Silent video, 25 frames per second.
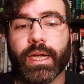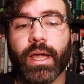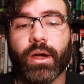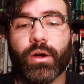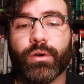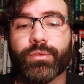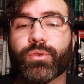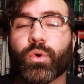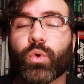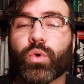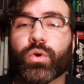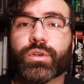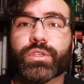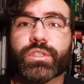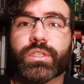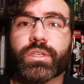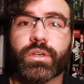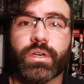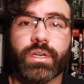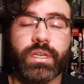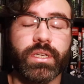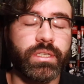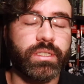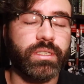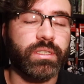Now, of course,
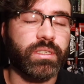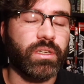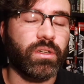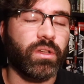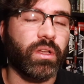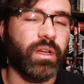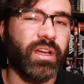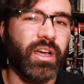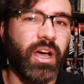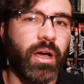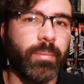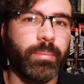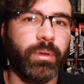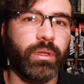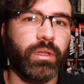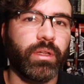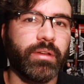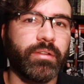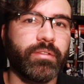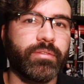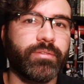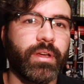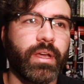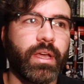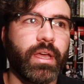there is still a couple
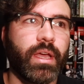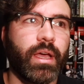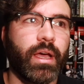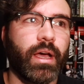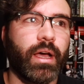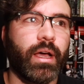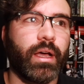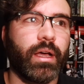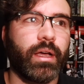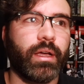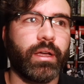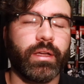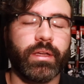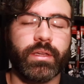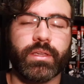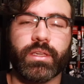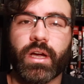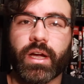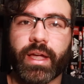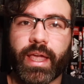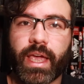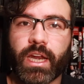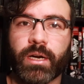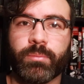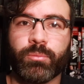of
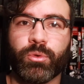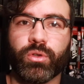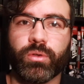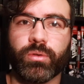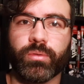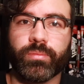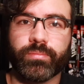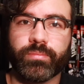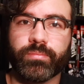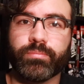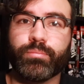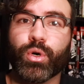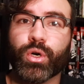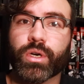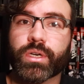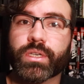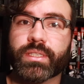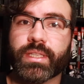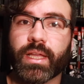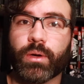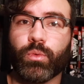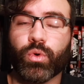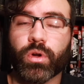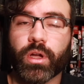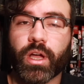Young Animal books
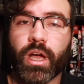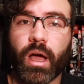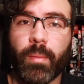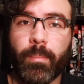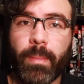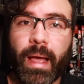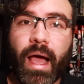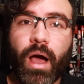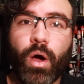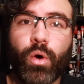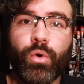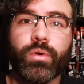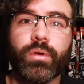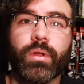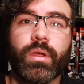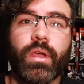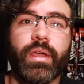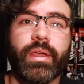that will come out.